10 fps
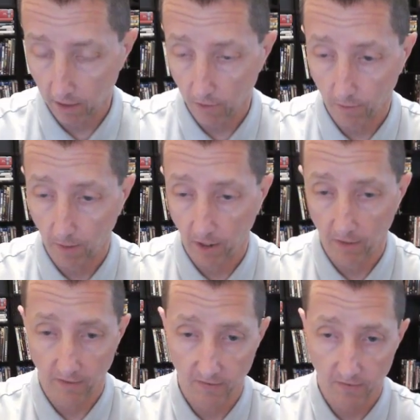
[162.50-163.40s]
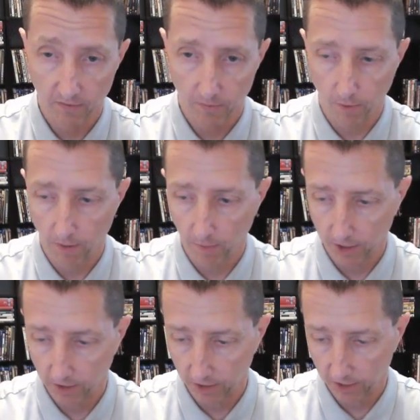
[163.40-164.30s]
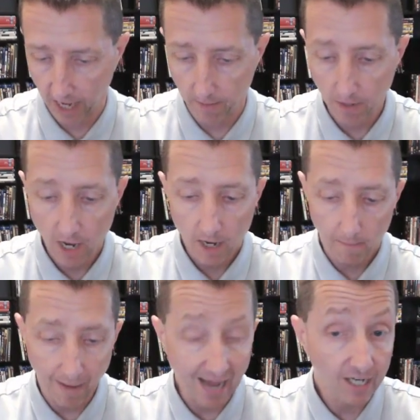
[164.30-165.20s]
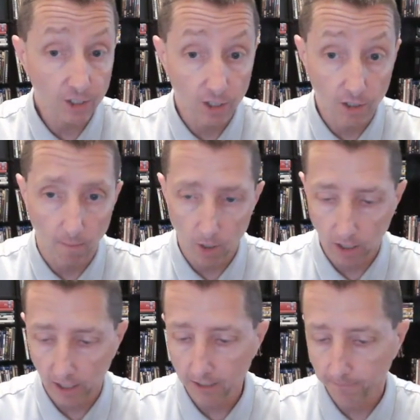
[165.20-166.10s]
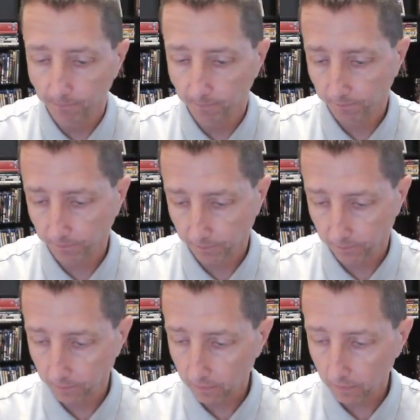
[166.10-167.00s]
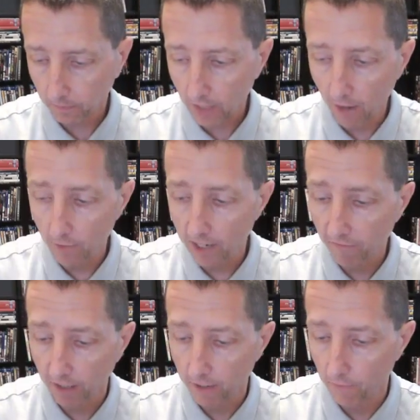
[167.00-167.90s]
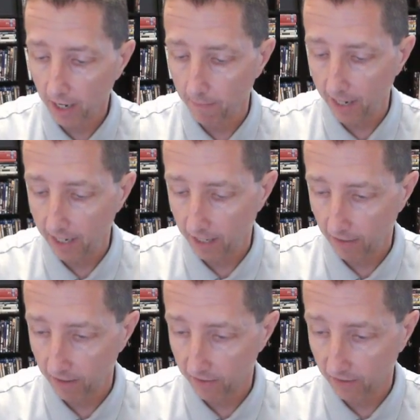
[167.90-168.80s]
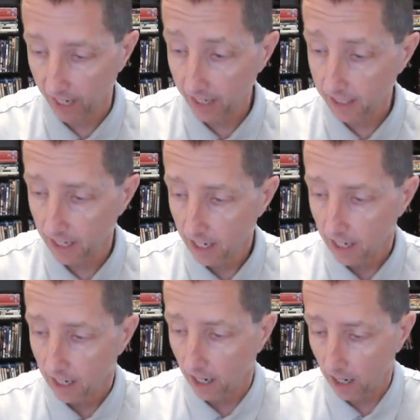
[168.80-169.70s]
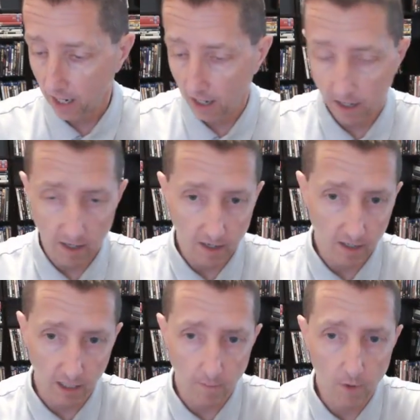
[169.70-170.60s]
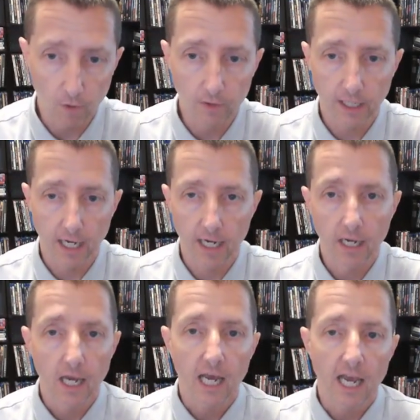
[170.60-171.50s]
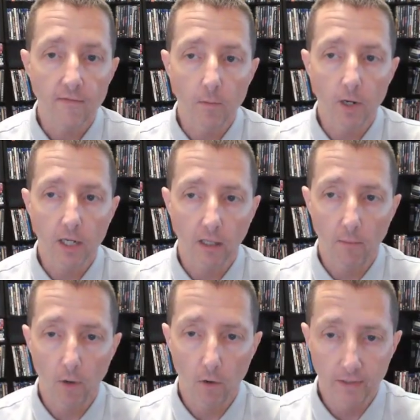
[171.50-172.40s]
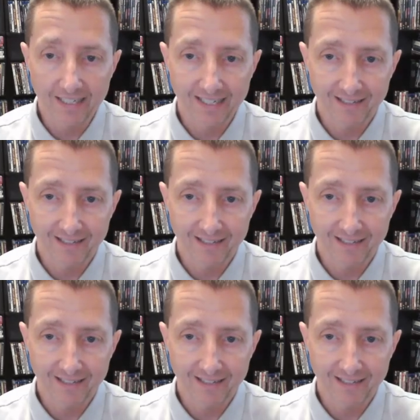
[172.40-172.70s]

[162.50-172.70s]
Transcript: part of this is pretty much the same, minus the booklet. I would definitely recommend this set. Columbo was even when Columbo was